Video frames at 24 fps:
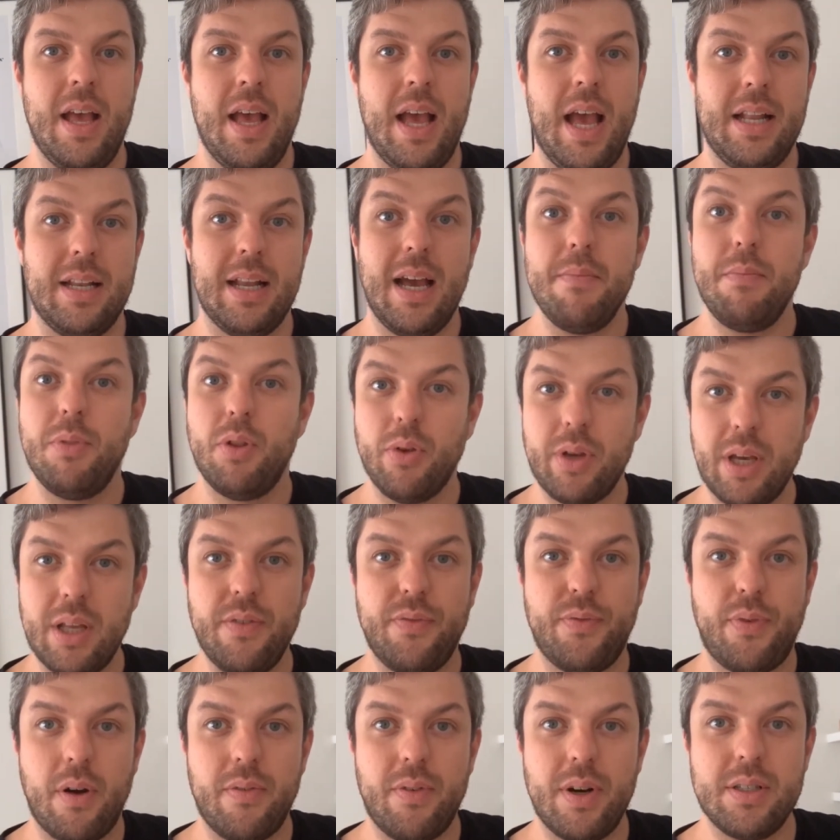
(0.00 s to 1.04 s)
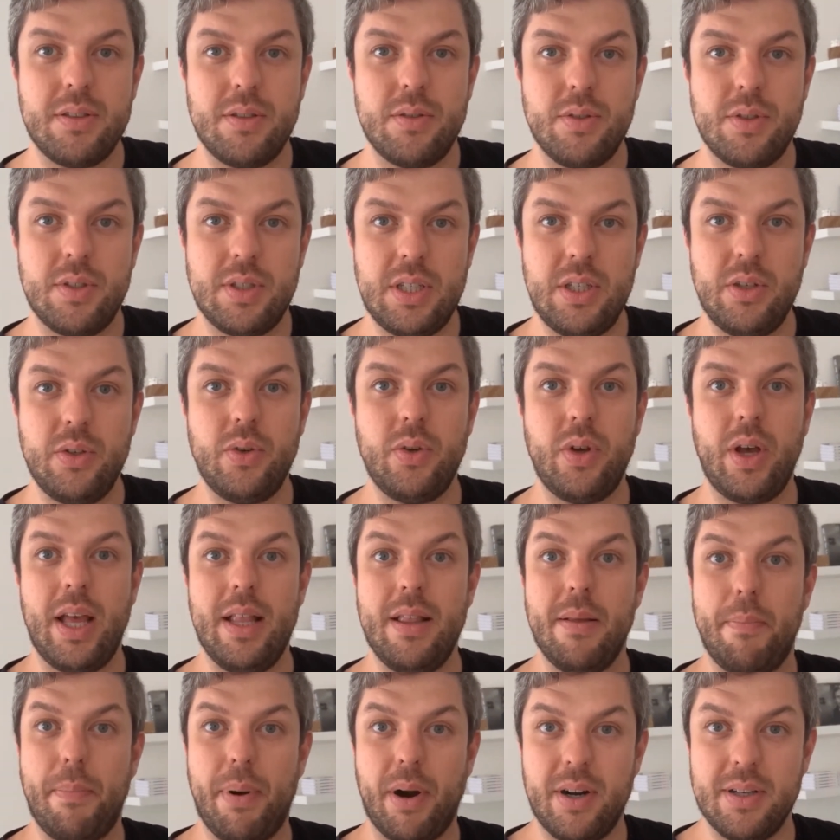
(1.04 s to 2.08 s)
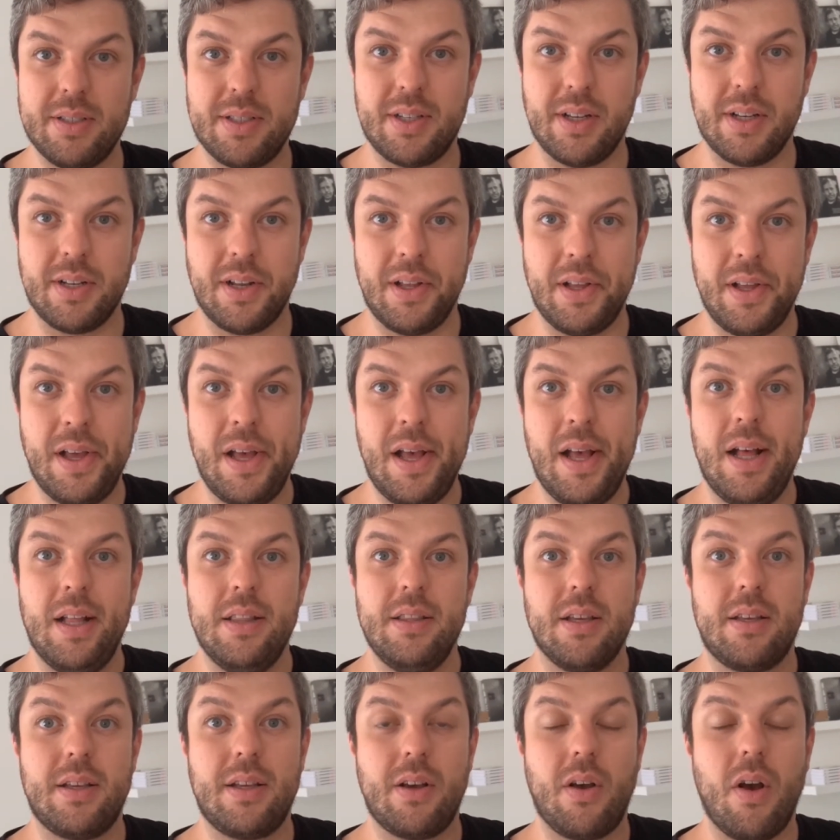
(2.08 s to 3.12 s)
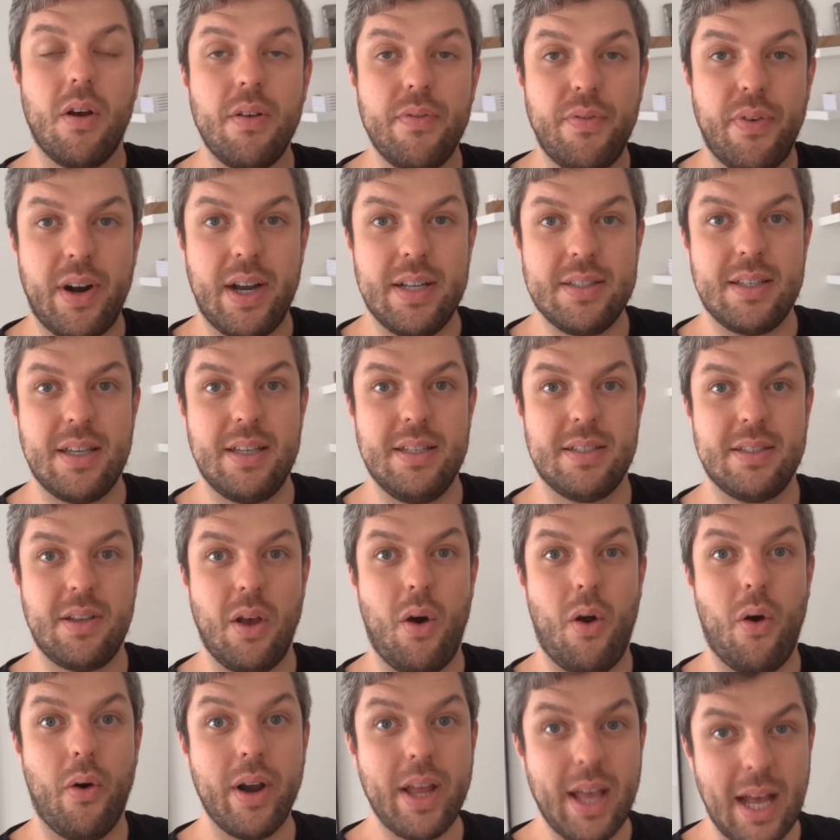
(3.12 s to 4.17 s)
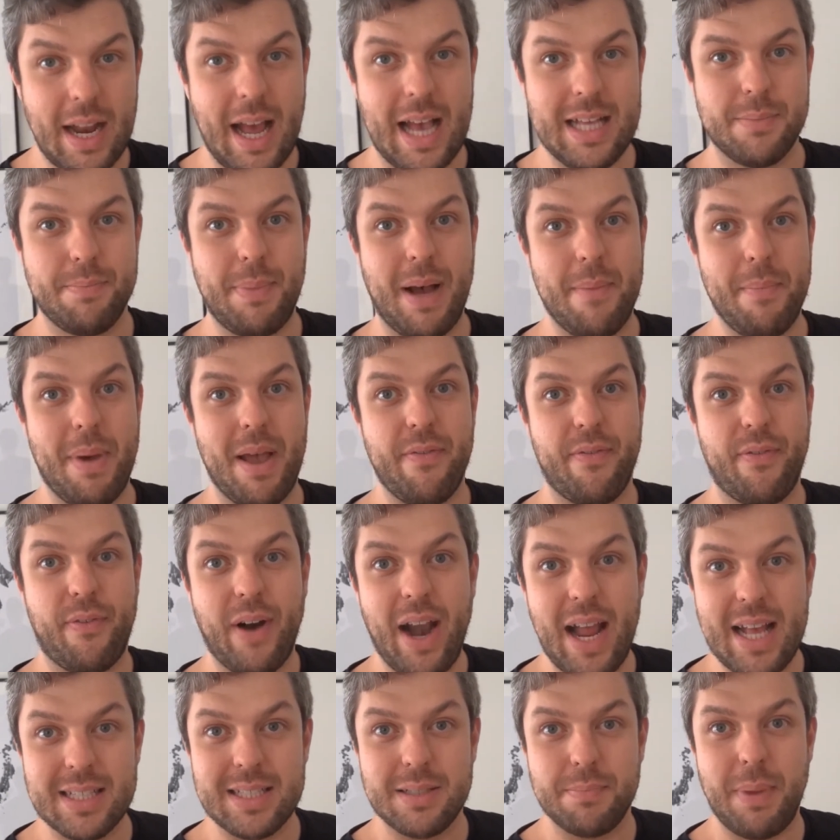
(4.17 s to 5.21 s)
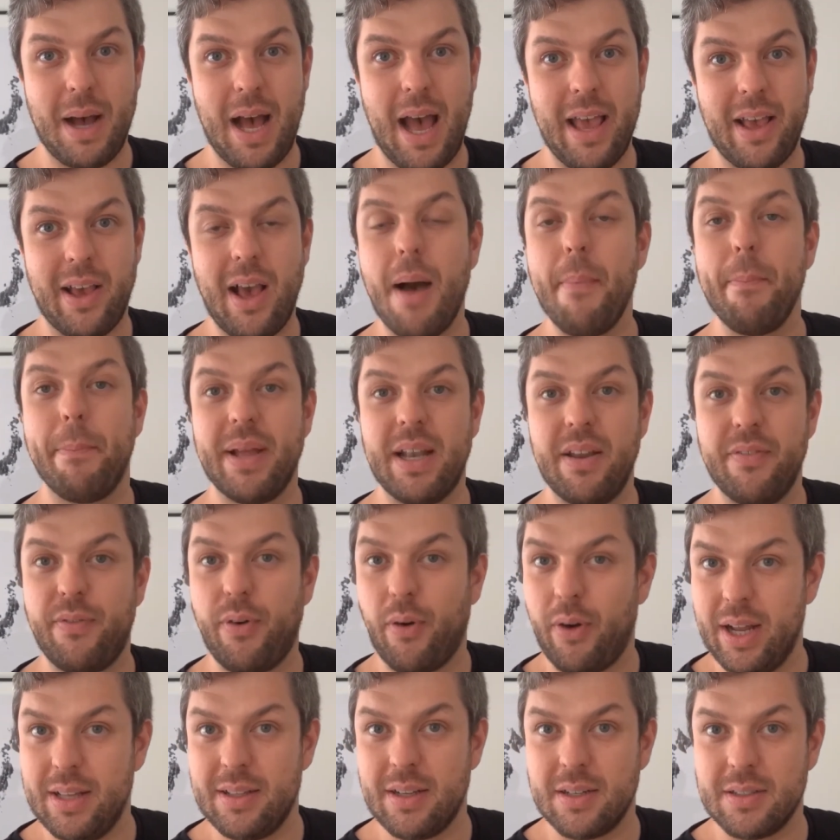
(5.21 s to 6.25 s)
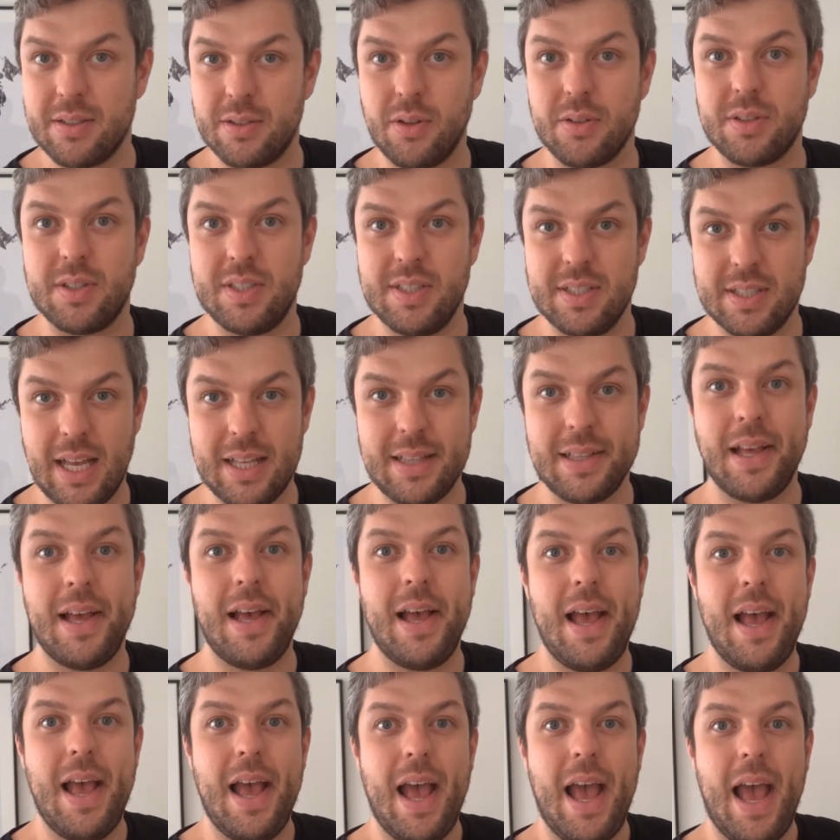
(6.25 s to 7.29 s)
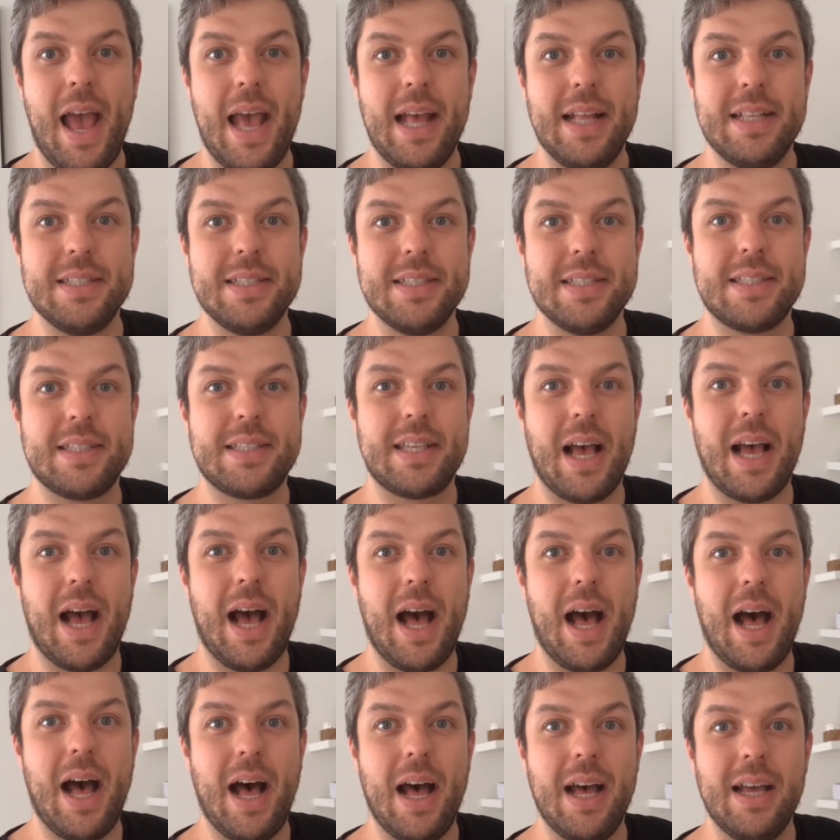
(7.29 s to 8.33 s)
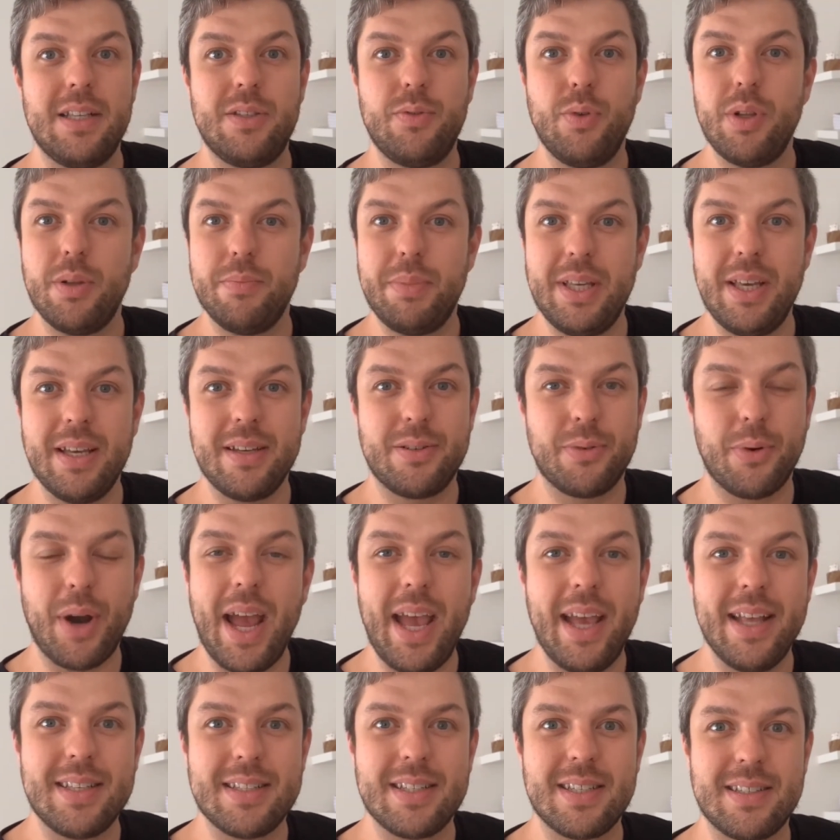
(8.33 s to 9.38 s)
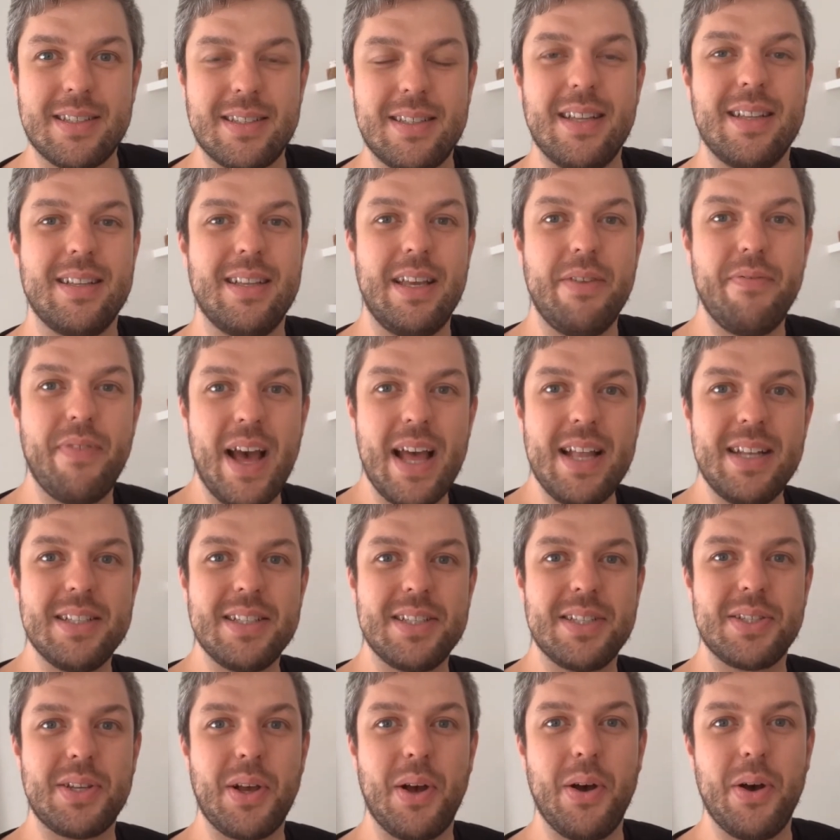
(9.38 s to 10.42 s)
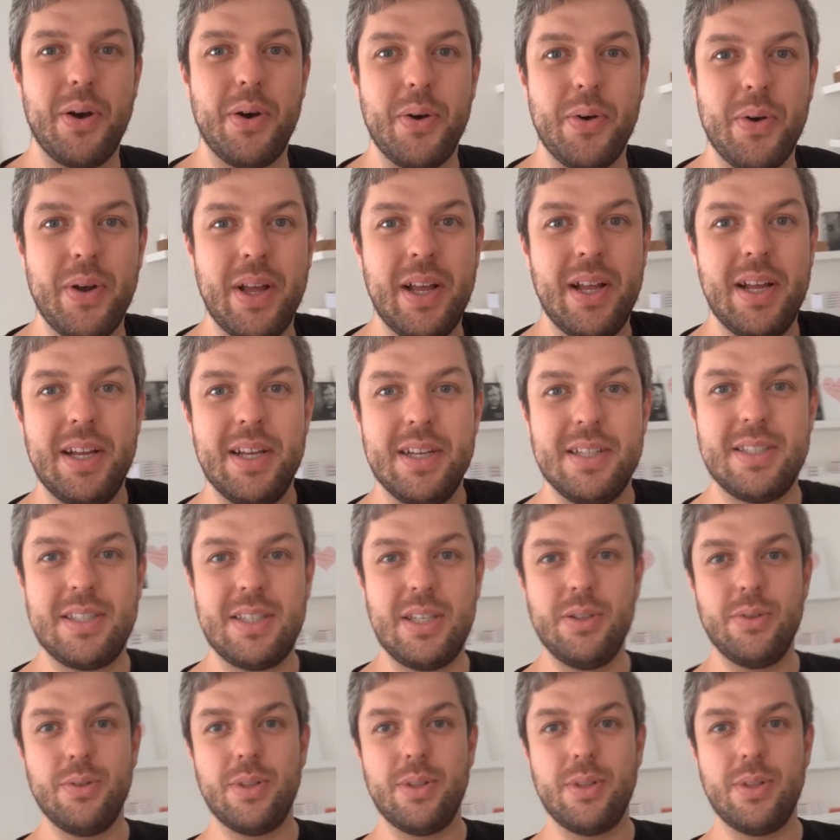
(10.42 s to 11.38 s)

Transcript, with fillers: And I'm looking forward to see you in person. The conference is organized by my friends, by companyforeigners.cz, and uh, it will be a great event. So see you